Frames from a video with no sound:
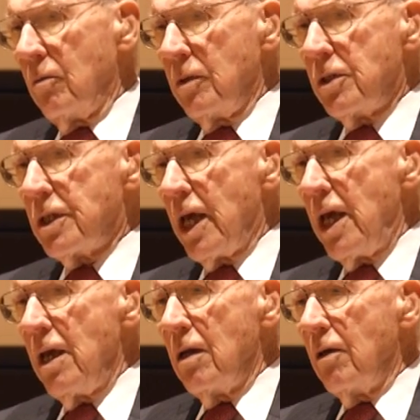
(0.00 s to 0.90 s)
the
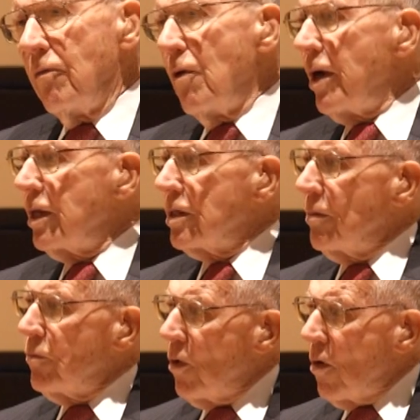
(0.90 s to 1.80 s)
scale of what is
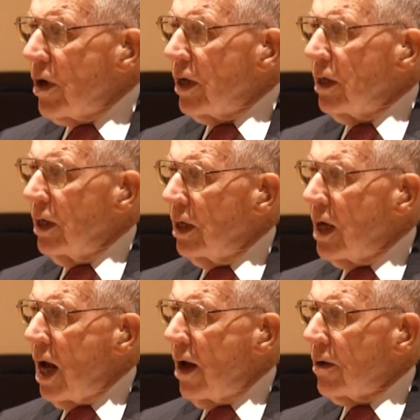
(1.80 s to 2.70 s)
important
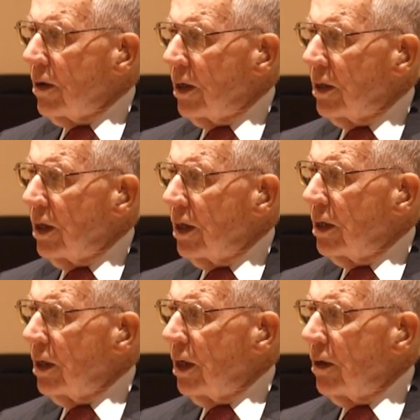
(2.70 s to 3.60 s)

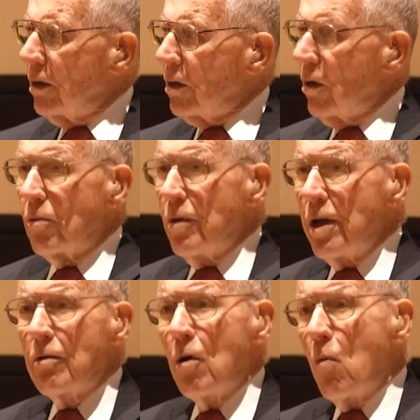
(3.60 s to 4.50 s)
in
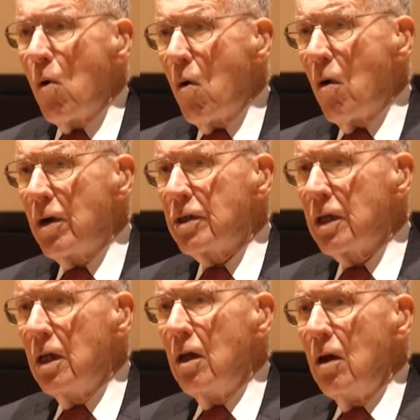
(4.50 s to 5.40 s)
career rewards.
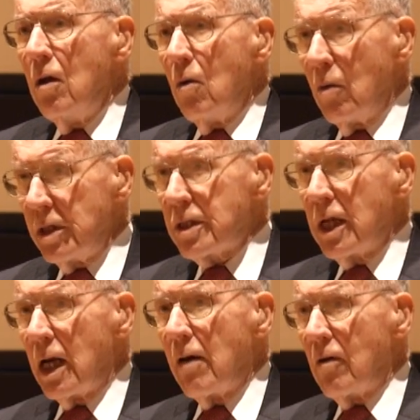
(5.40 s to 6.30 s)
We
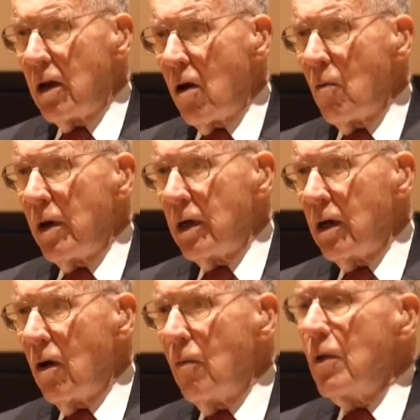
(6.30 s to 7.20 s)
still have a long way to
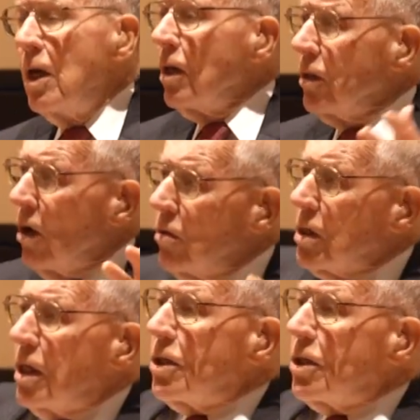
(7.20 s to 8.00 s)
go. those are the